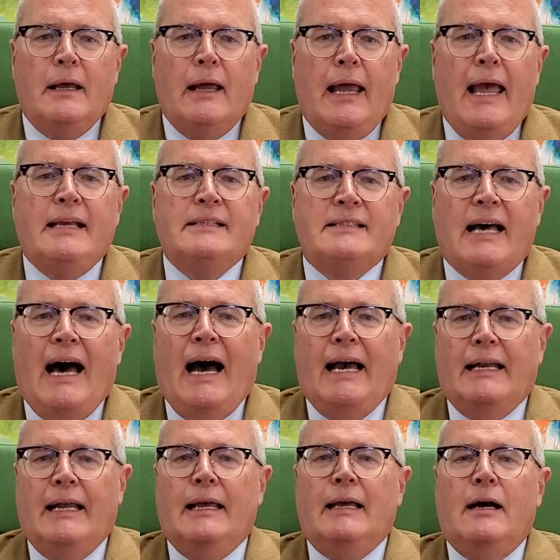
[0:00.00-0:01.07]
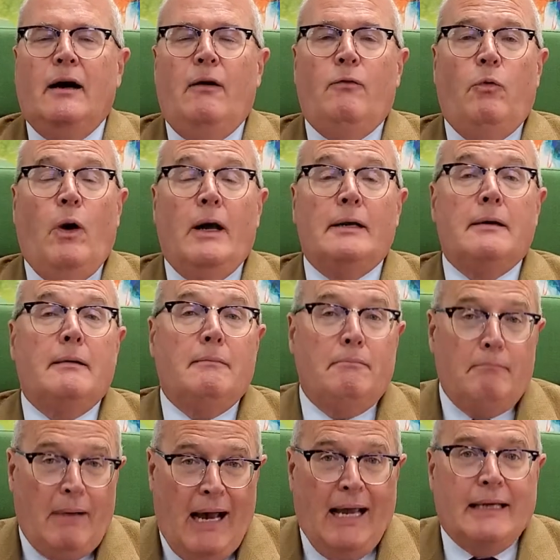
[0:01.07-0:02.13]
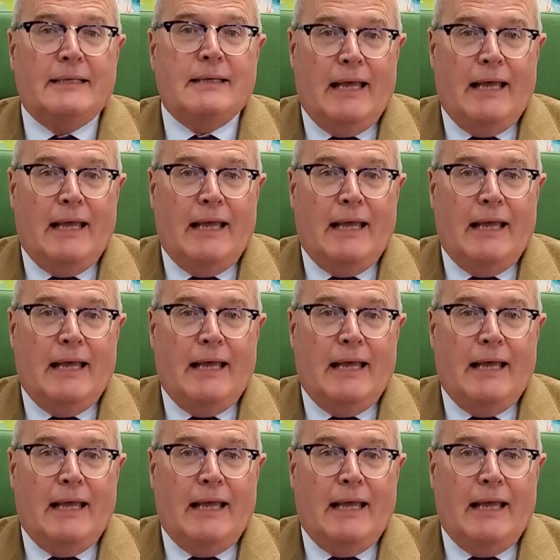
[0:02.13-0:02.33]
anxiety of what might